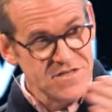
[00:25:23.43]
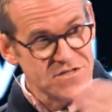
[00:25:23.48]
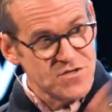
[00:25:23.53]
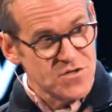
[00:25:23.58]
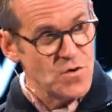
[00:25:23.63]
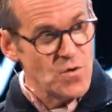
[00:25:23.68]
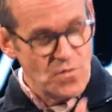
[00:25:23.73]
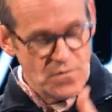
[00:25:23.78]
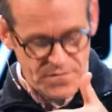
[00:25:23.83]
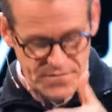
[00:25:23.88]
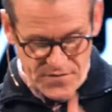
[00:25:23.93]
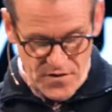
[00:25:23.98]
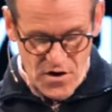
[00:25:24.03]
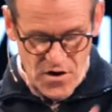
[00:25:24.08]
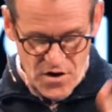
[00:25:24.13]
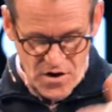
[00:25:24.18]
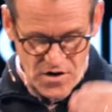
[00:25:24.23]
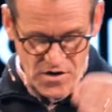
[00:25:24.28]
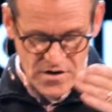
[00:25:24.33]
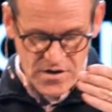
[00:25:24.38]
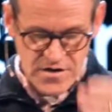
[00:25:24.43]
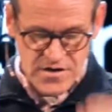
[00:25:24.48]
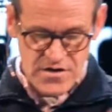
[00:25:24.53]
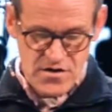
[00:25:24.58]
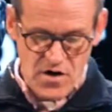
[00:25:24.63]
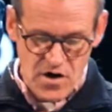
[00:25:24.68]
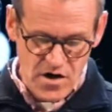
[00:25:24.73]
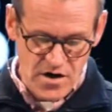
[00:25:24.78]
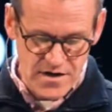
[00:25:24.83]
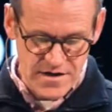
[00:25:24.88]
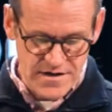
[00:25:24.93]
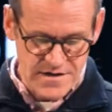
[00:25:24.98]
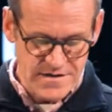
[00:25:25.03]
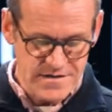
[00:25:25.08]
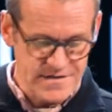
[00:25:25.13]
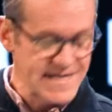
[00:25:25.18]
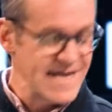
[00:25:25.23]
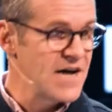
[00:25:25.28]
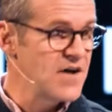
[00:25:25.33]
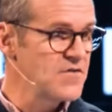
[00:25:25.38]
so far
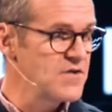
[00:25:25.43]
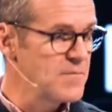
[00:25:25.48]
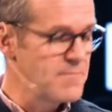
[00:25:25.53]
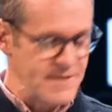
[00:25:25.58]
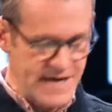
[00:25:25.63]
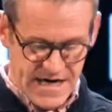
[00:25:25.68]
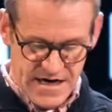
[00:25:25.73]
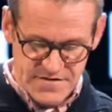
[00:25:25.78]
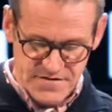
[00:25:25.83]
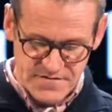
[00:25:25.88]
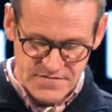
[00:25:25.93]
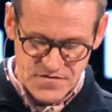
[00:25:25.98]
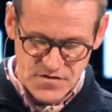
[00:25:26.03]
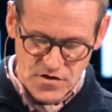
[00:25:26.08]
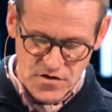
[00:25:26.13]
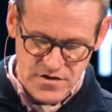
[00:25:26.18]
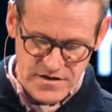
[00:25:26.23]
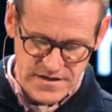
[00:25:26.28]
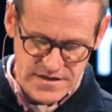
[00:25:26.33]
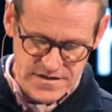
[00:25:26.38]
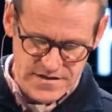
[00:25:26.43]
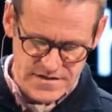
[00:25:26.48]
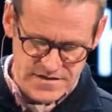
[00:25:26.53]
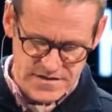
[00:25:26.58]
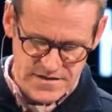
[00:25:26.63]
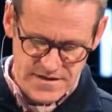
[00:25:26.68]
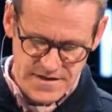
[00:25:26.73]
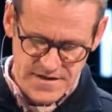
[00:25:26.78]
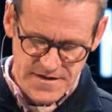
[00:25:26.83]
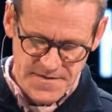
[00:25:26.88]
gone down a path of darkness.